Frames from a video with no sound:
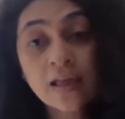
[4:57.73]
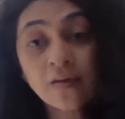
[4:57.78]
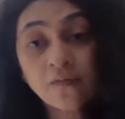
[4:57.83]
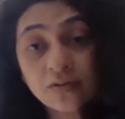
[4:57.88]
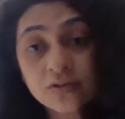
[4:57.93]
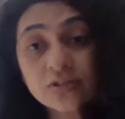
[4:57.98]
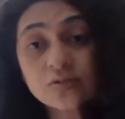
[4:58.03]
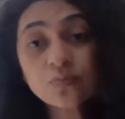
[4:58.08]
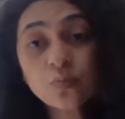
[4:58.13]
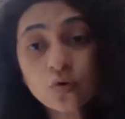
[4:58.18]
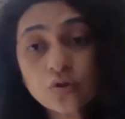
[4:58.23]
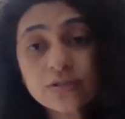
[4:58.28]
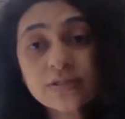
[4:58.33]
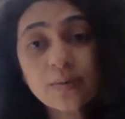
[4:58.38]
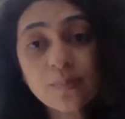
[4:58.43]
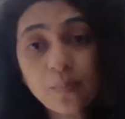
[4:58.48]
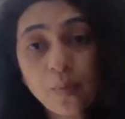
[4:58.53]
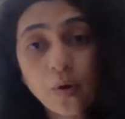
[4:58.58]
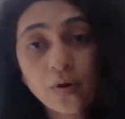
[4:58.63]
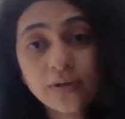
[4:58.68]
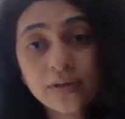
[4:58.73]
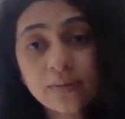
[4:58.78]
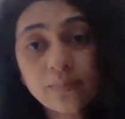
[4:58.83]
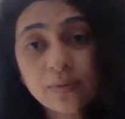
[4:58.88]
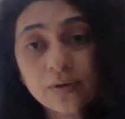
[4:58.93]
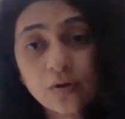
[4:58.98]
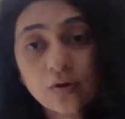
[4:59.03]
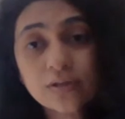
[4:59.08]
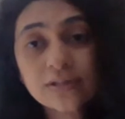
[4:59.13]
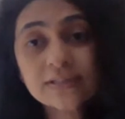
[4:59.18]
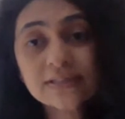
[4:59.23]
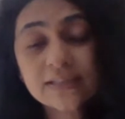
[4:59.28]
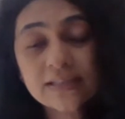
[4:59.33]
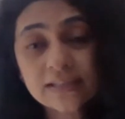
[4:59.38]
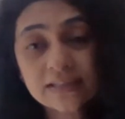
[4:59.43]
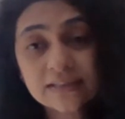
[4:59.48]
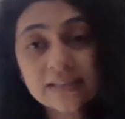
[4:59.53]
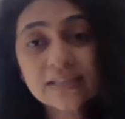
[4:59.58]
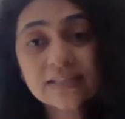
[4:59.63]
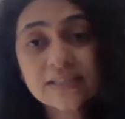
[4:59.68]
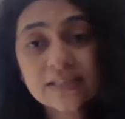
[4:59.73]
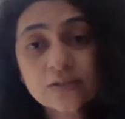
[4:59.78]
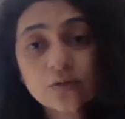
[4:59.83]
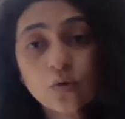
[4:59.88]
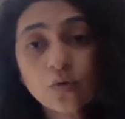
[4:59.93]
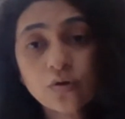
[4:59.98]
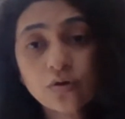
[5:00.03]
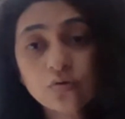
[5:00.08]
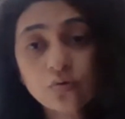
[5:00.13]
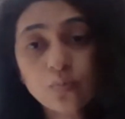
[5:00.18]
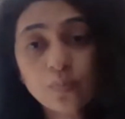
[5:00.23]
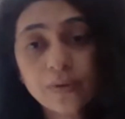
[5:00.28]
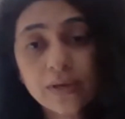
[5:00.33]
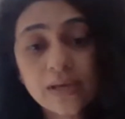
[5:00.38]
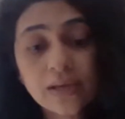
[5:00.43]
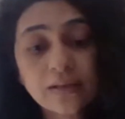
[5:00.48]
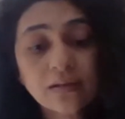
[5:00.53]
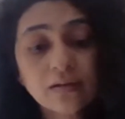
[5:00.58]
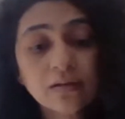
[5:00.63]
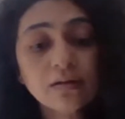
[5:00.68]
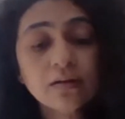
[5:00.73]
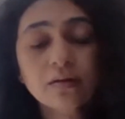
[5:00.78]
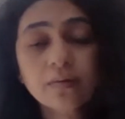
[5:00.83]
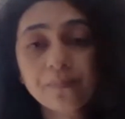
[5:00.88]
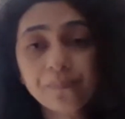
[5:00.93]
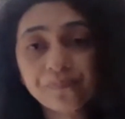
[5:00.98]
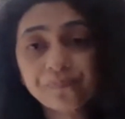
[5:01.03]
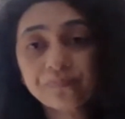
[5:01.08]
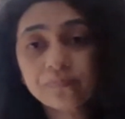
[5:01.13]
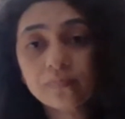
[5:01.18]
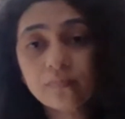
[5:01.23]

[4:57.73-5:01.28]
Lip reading: which is most important, because this is going to be the